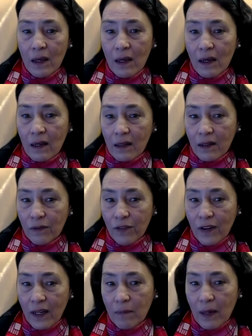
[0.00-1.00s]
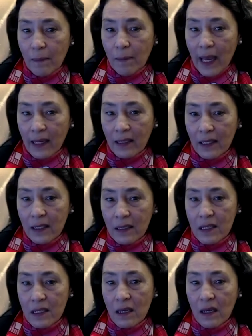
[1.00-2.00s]
uh, confined by
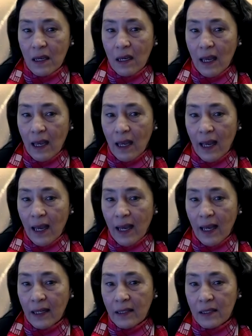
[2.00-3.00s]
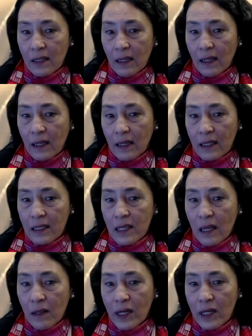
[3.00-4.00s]
magnets and
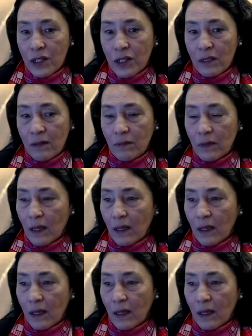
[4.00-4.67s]
acceleration